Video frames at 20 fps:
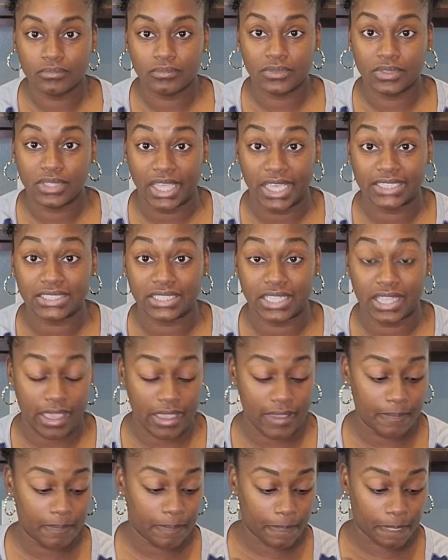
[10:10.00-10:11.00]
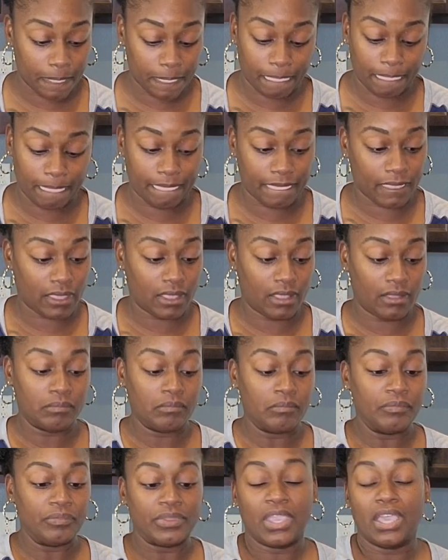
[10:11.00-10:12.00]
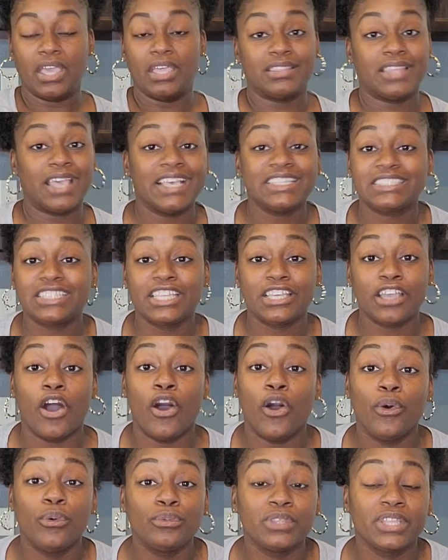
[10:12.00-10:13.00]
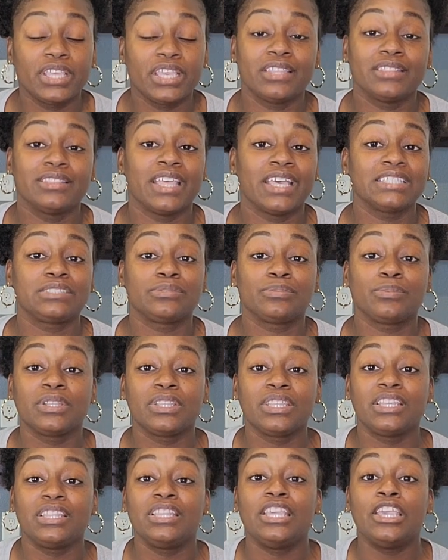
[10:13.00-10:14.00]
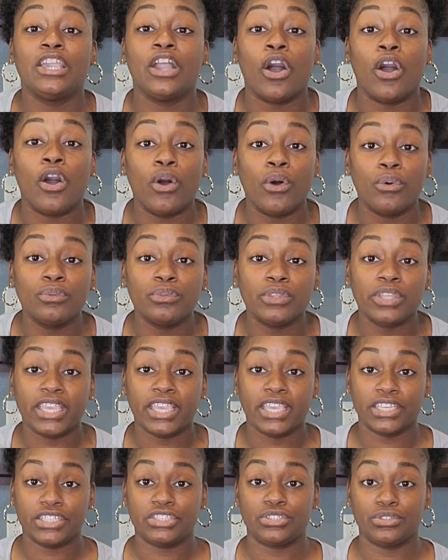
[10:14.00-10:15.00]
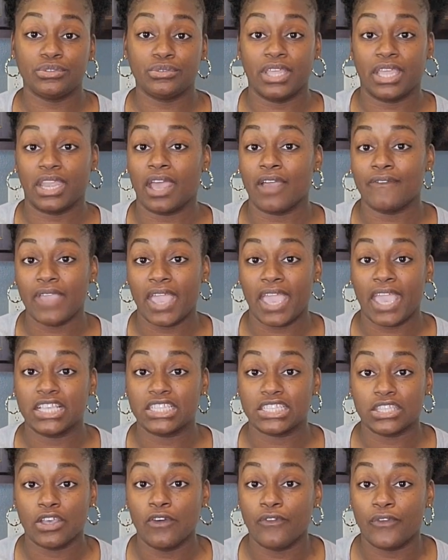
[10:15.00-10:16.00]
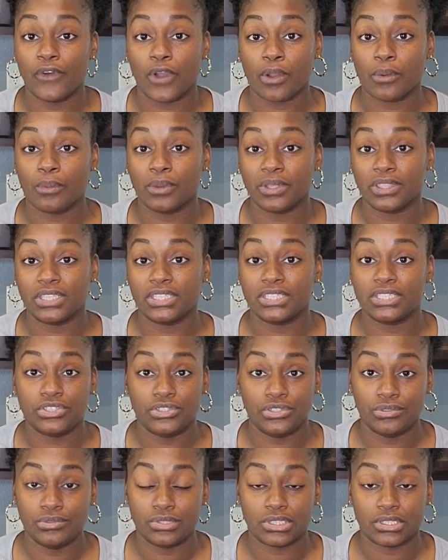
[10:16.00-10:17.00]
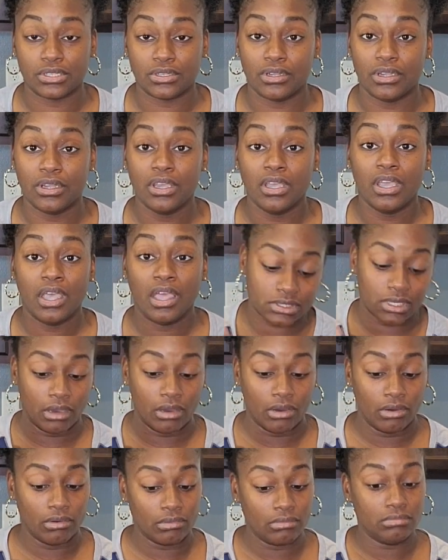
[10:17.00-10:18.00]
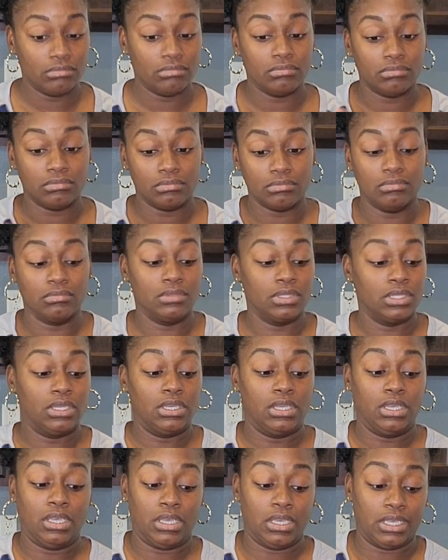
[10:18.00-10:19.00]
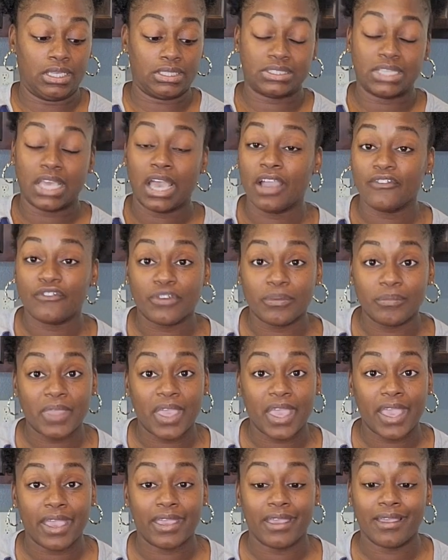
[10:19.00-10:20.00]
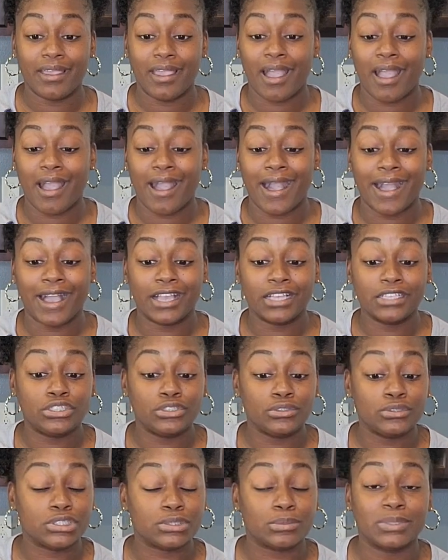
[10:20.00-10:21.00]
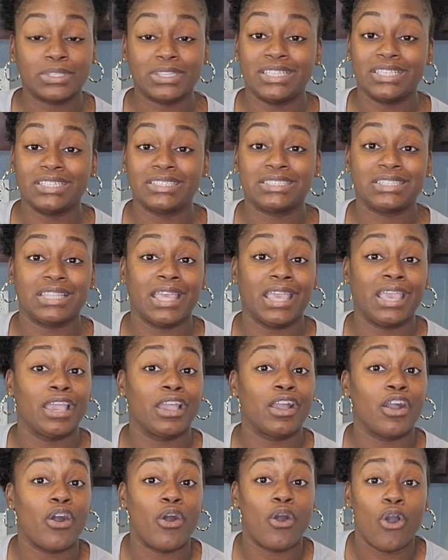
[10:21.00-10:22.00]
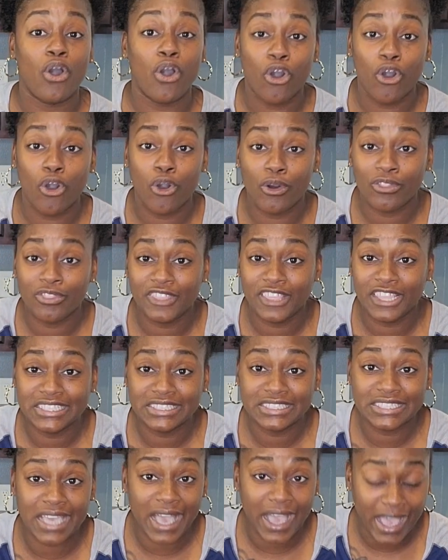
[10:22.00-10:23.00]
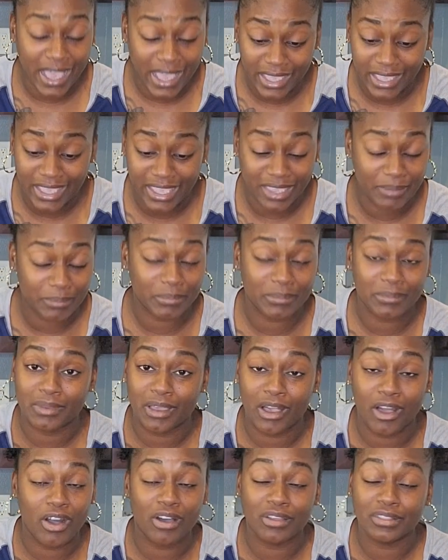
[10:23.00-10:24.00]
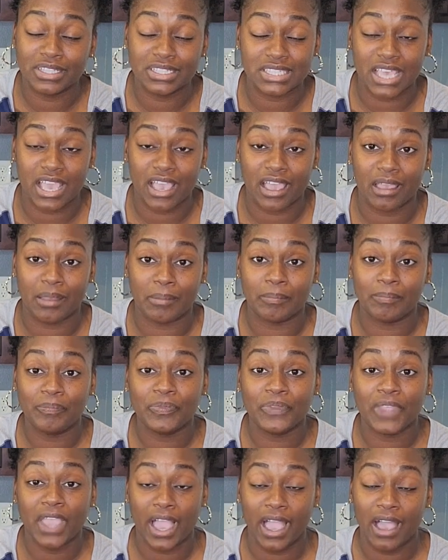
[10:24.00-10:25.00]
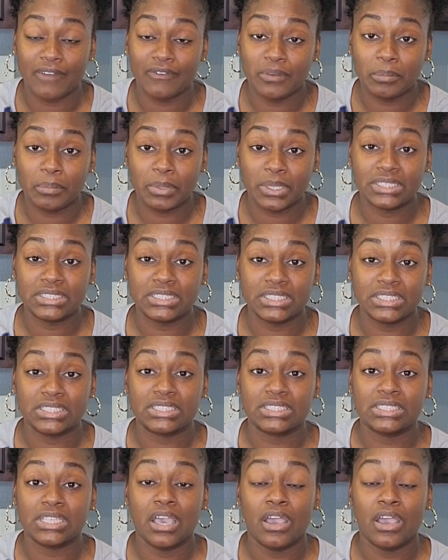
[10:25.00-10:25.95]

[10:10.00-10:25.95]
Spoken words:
That's that. That's really the only issue that I've had so far with this juicer. So, aside from that, I juice with this thing all the time. All the time. I have a business